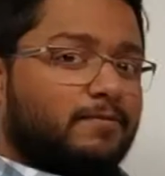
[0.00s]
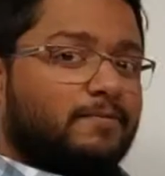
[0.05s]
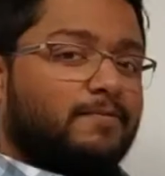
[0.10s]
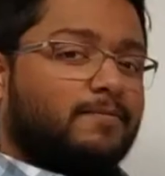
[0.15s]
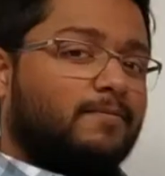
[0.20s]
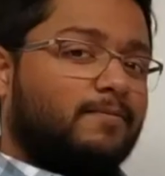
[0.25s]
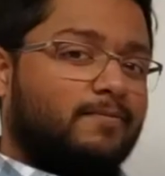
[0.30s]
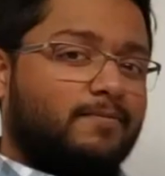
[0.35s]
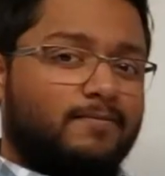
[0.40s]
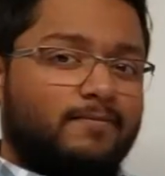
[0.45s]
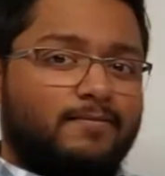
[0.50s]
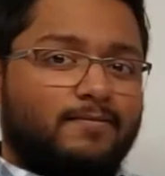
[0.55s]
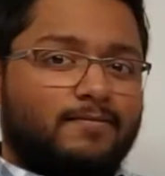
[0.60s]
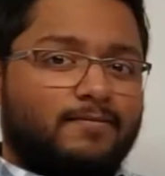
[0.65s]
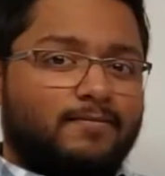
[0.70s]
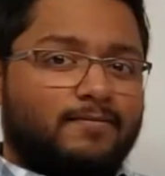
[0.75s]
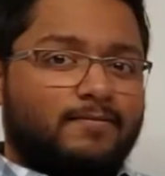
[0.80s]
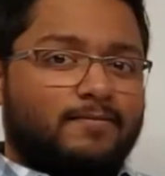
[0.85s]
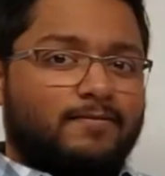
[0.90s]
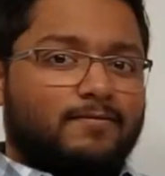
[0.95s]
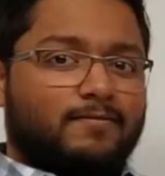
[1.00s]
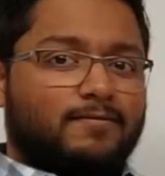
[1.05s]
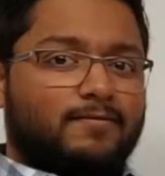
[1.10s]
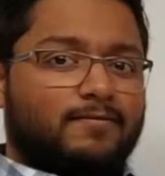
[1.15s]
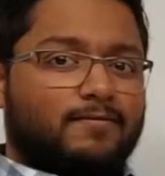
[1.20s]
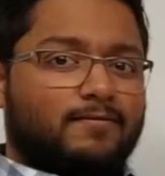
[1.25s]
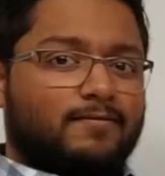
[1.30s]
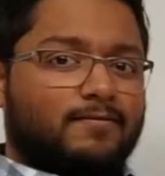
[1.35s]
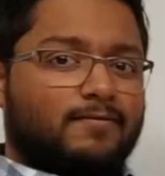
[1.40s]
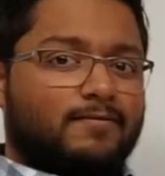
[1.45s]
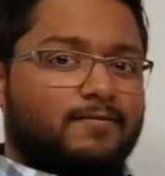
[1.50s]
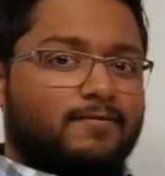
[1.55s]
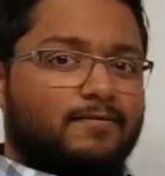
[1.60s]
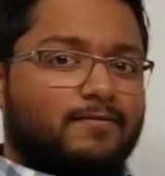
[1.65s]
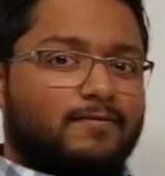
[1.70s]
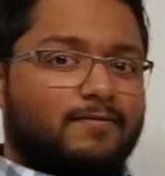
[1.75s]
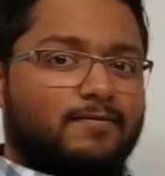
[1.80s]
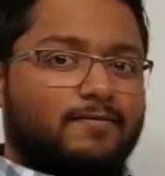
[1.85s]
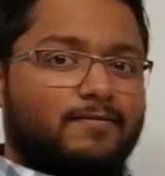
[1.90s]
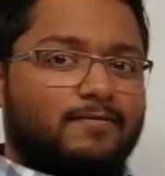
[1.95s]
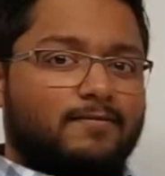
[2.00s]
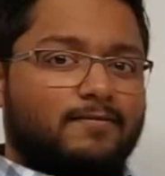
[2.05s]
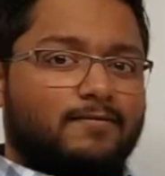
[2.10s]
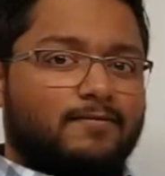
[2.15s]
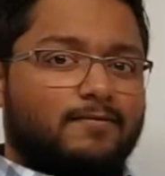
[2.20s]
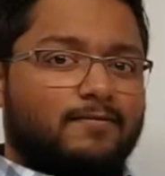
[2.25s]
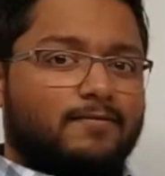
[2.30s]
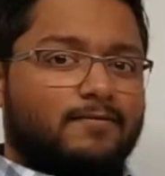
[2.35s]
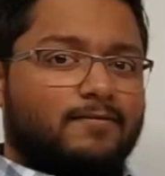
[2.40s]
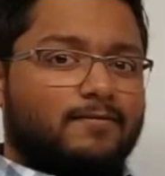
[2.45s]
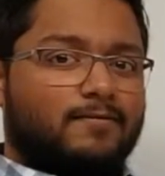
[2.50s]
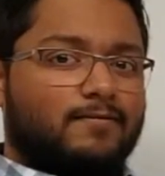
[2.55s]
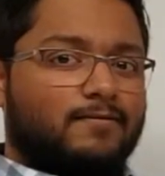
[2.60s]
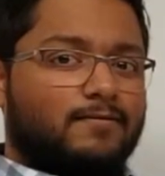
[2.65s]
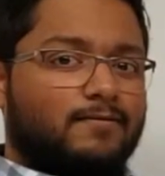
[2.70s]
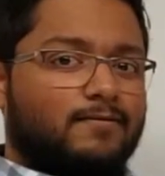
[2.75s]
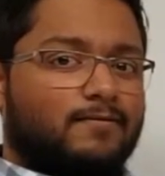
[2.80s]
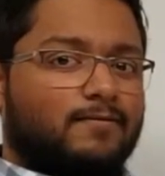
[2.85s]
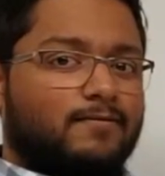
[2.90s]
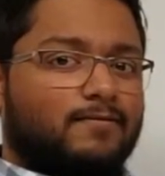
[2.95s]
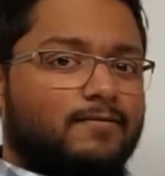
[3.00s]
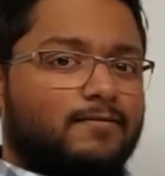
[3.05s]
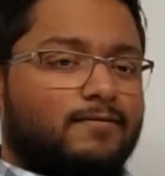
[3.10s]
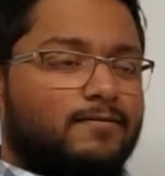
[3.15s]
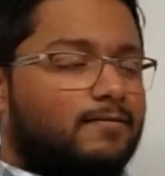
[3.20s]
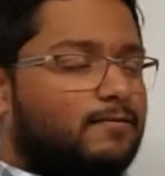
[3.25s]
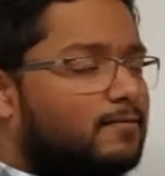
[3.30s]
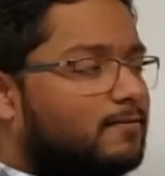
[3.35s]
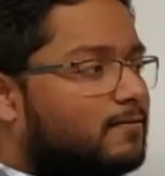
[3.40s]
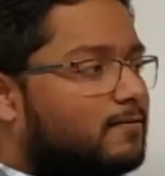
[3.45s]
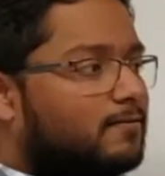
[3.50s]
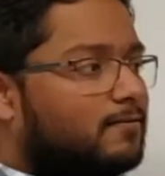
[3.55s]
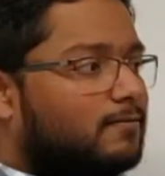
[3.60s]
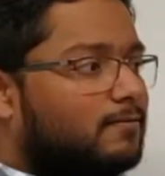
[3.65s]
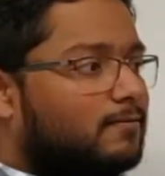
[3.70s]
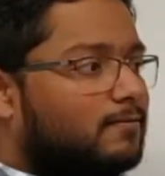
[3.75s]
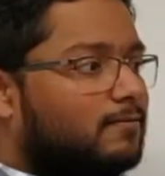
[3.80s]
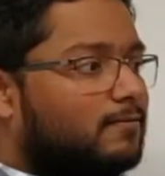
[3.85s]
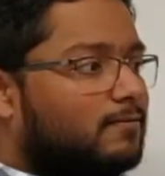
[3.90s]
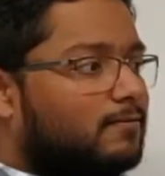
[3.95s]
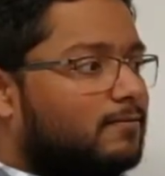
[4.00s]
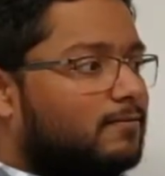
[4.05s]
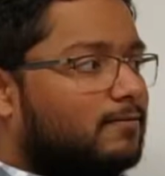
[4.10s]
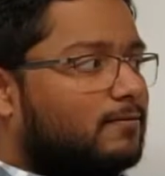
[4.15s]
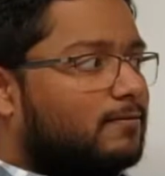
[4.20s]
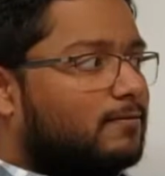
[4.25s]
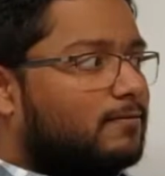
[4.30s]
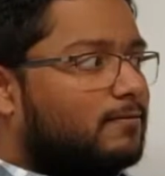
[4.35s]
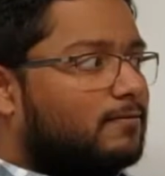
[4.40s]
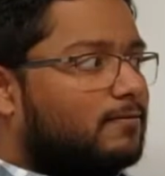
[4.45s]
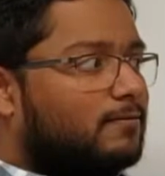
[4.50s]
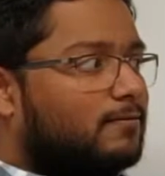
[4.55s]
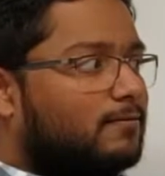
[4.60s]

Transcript: No words are spoken by the person on screen.